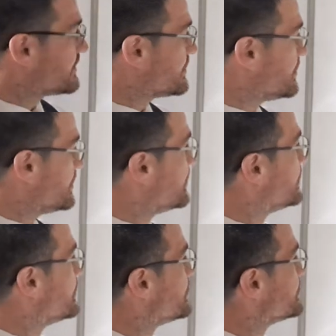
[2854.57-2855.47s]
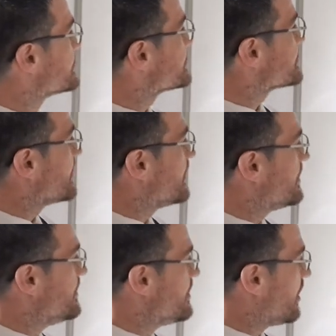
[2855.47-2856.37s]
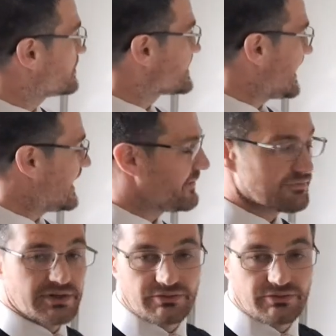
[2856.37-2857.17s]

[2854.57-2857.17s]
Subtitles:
does not have real,